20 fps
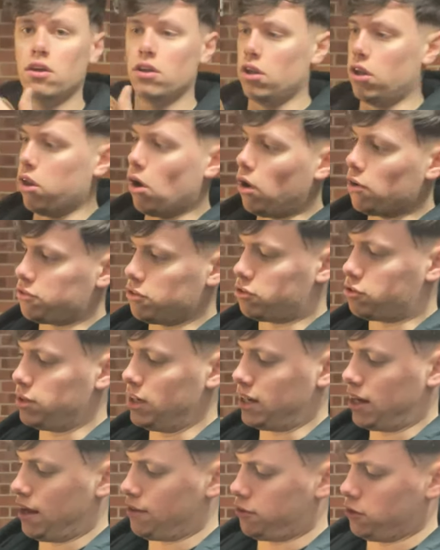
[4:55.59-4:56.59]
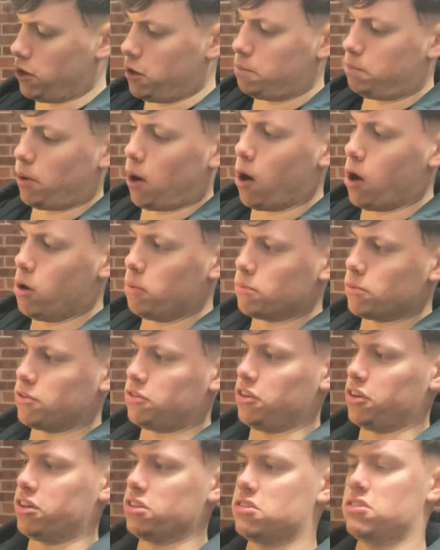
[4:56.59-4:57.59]
lots of tread left on the bottom as
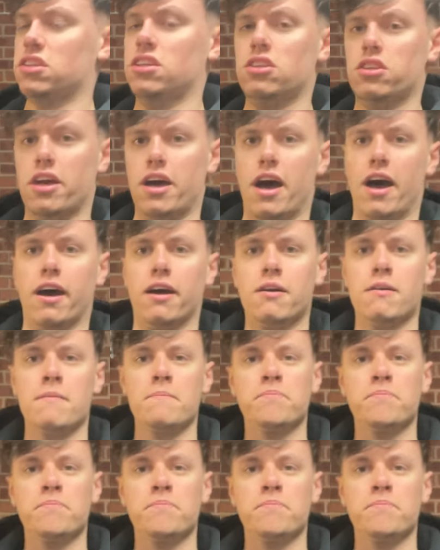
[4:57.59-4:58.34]
you can see there.